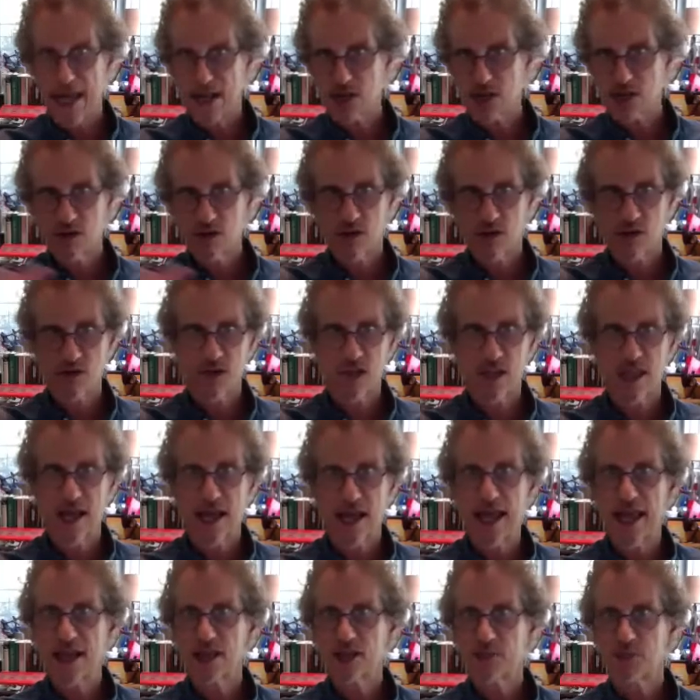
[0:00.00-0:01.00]
there was a
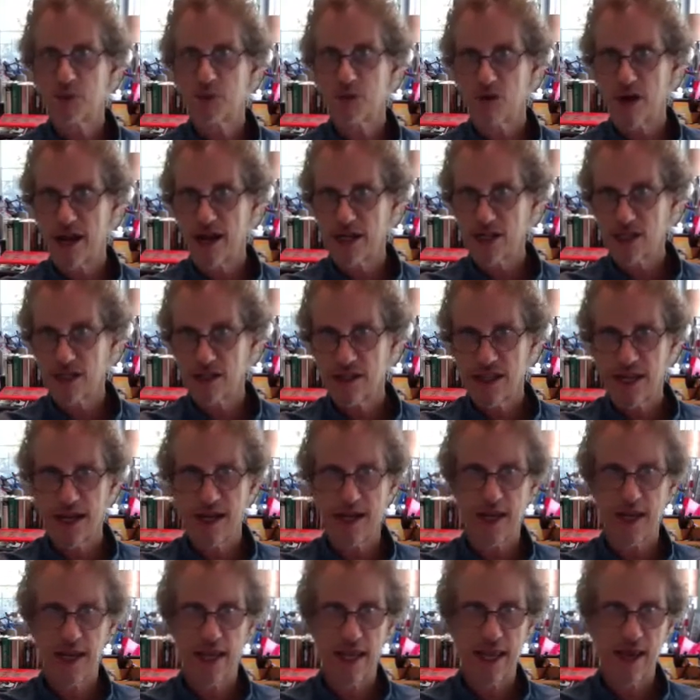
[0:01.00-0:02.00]
lot of exploration that
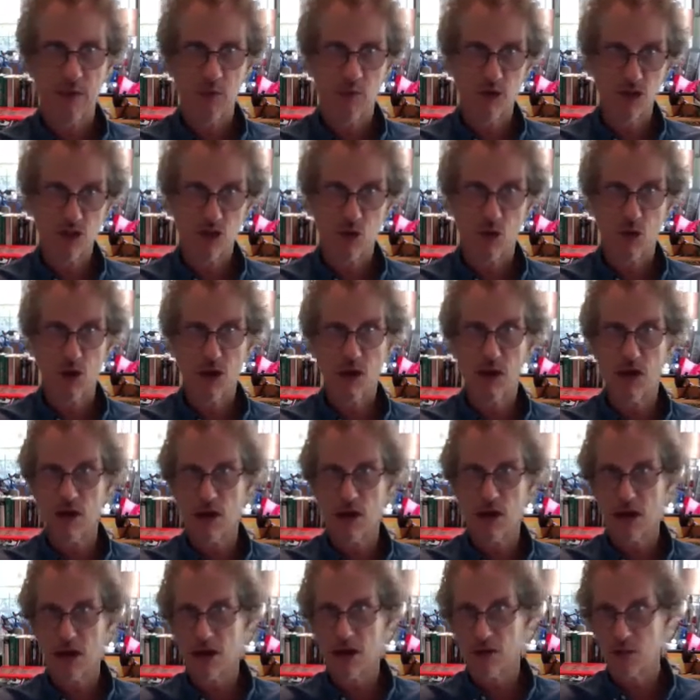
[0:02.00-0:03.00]
it was going
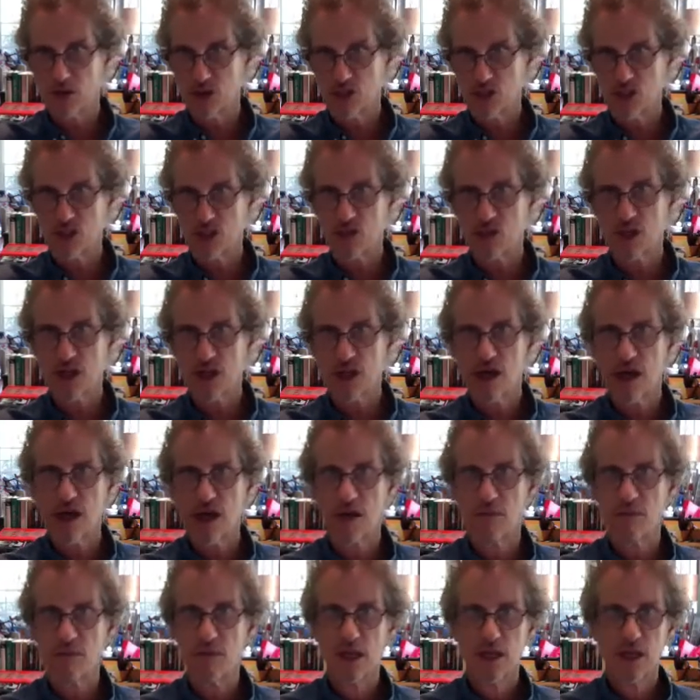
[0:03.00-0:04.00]
on and was still to
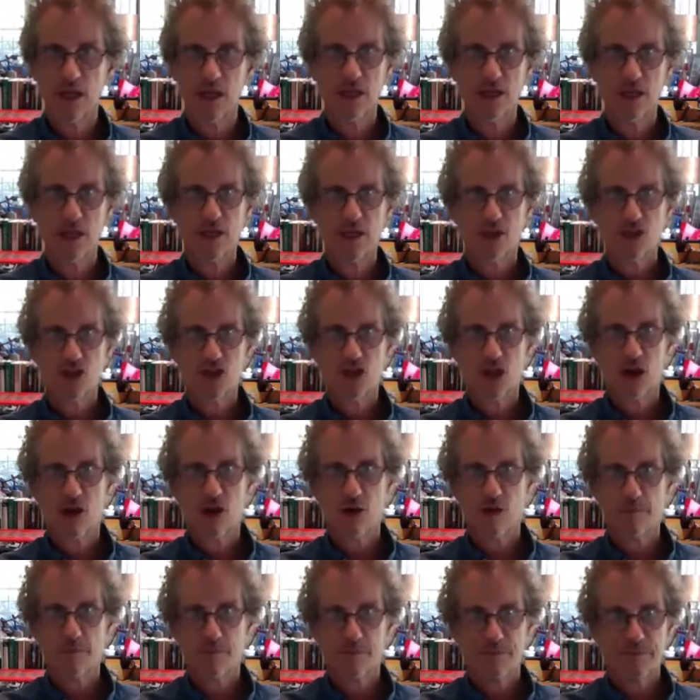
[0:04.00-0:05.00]
come.
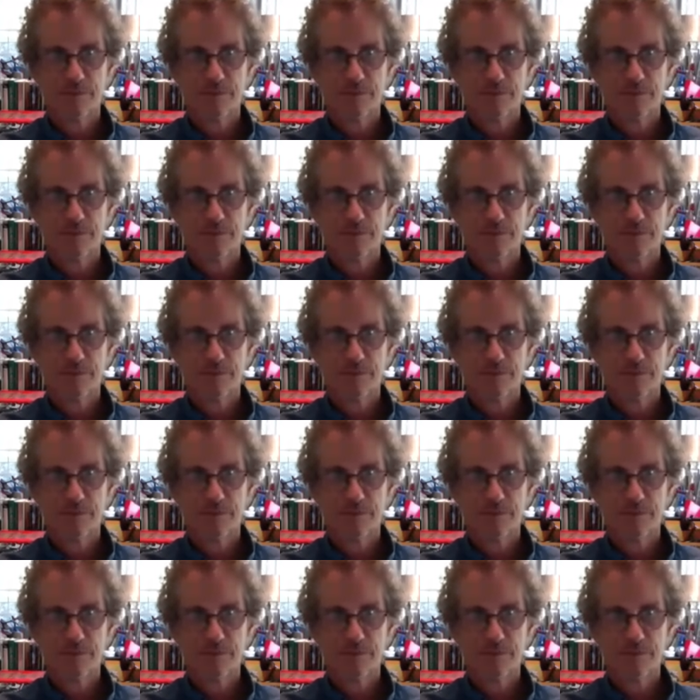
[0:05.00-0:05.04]
So